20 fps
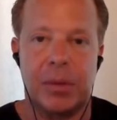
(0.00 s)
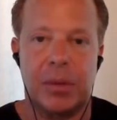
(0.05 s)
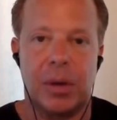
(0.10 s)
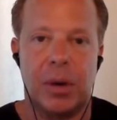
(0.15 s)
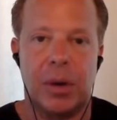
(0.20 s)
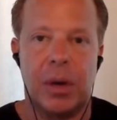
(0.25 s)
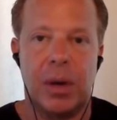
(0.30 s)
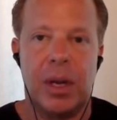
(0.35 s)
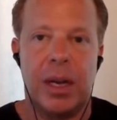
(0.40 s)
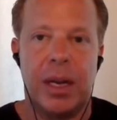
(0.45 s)

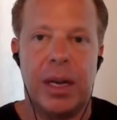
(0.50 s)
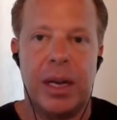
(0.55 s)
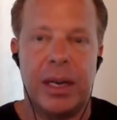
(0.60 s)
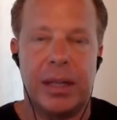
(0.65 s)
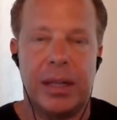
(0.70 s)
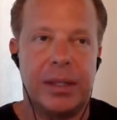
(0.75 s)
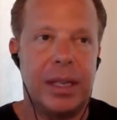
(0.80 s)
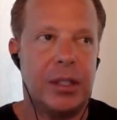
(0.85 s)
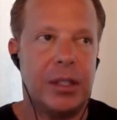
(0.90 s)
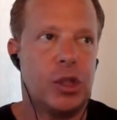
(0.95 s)
So in
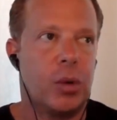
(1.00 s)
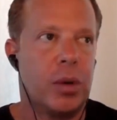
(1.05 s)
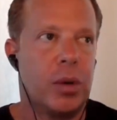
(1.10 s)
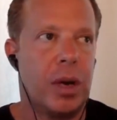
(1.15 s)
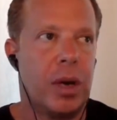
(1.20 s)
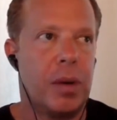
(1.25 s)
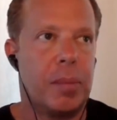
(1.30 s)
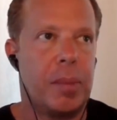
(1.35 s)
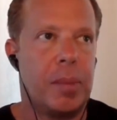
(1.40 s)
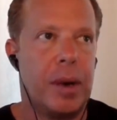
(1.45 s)
a sense, we're
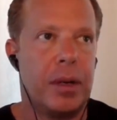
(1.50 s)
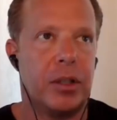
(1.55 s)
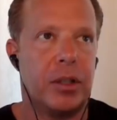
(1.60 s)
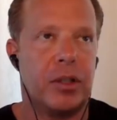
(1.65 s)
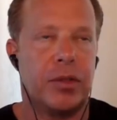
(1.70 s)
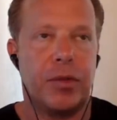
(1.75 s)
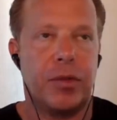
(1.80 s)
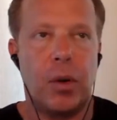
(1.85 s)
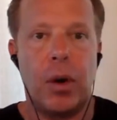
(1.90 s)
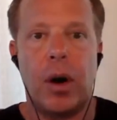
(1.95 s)
not
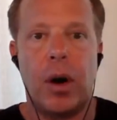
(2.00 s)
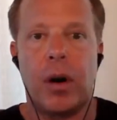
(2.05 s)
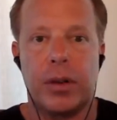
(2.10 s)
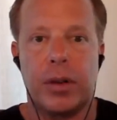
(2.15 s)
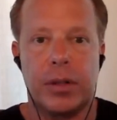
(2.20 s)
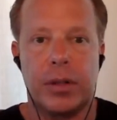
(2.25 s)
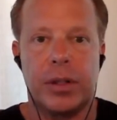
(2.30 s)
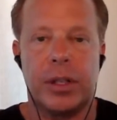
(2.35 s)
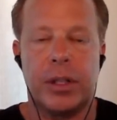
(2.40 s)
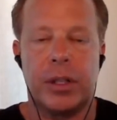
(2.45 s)
punished for
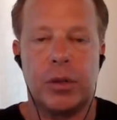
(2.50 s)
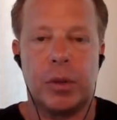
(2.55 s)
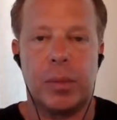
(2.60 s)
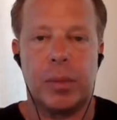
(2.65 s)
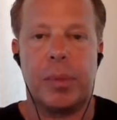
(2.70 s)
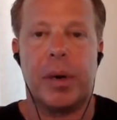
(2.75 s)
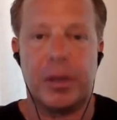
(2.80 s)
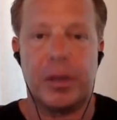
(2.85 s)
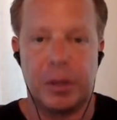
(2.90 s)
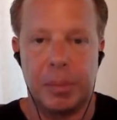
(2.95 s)
our sins, we're
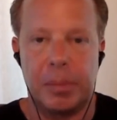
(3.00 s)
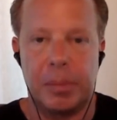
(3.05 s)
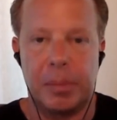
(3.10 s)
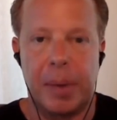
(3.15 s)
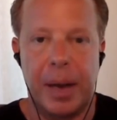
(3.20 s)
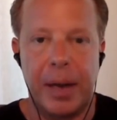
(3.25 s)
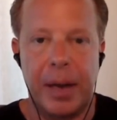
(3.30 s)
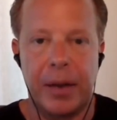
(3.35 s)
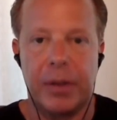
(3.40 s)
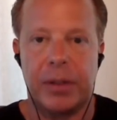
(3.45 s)
punished
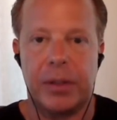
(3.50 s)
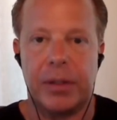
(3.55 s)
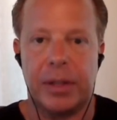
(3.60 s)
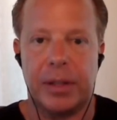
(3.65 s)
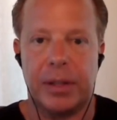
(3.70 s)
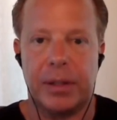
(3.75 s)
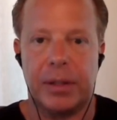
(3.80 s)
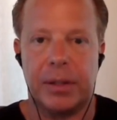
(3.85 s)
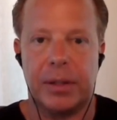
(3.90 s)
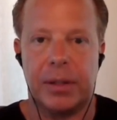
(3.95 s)
by our
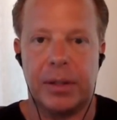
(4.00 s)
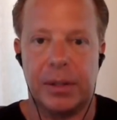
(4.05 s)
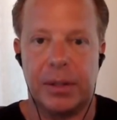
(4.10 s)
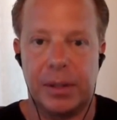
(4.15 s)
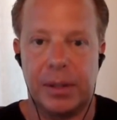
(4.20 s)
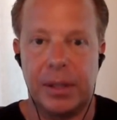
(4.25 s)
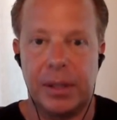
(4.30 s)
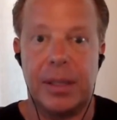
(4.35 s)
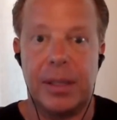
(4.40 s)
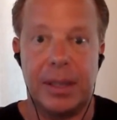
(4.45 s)
sins. And
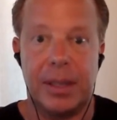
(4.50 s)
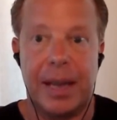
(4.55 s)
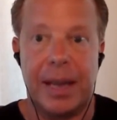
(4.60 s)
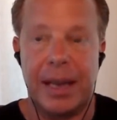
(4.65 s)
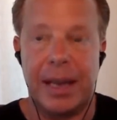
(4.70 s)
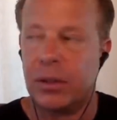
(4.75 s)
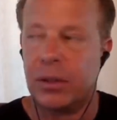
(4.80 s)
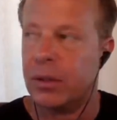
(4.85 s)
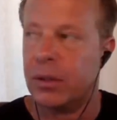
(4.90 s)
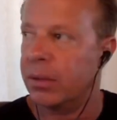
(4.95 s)
sin is an
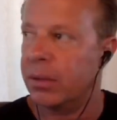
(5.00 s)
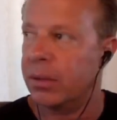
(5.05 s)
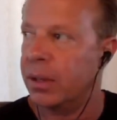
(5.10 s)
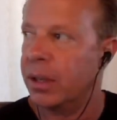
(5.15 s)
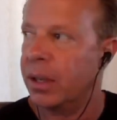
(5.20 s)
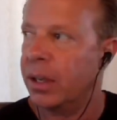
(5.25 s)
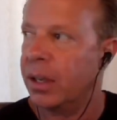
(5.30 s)
attitude.